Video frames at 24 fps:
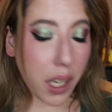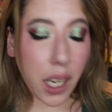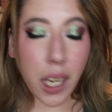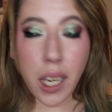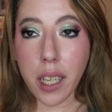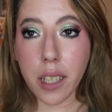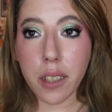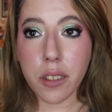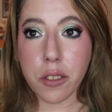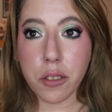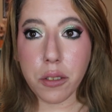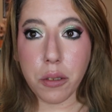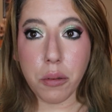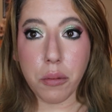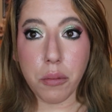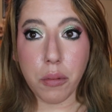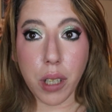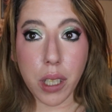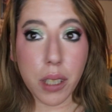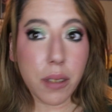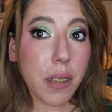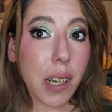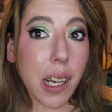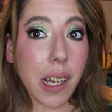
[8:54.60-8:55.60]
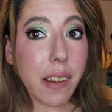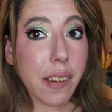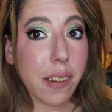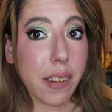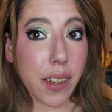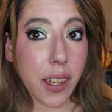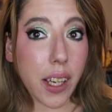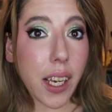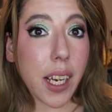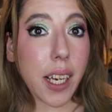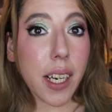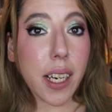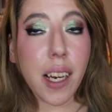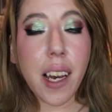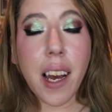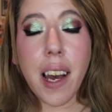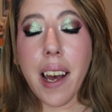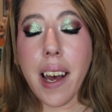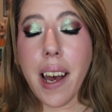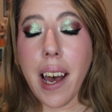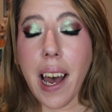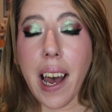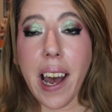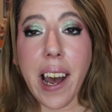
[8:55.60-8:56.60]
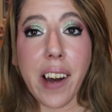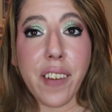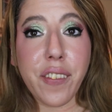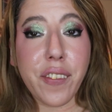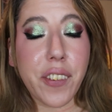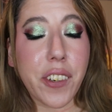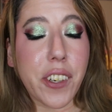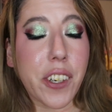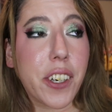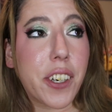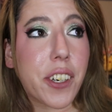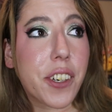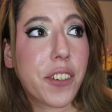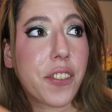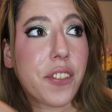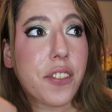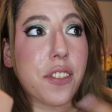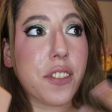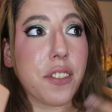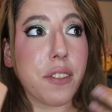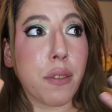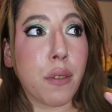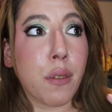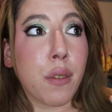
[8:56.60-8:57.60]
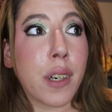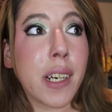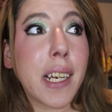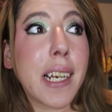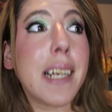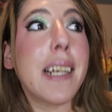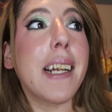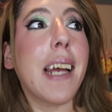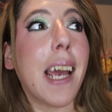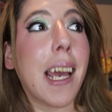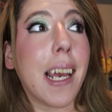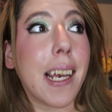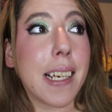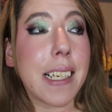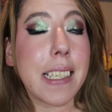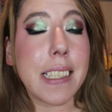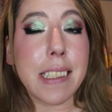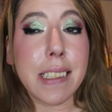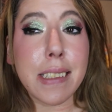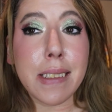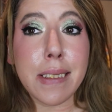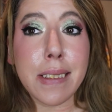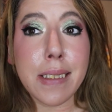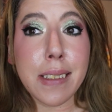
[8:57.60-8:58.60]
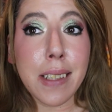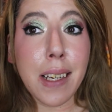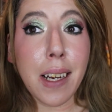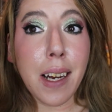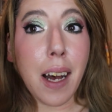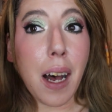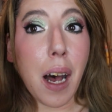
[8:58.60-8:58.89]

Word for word: Okay, so what do I think after three days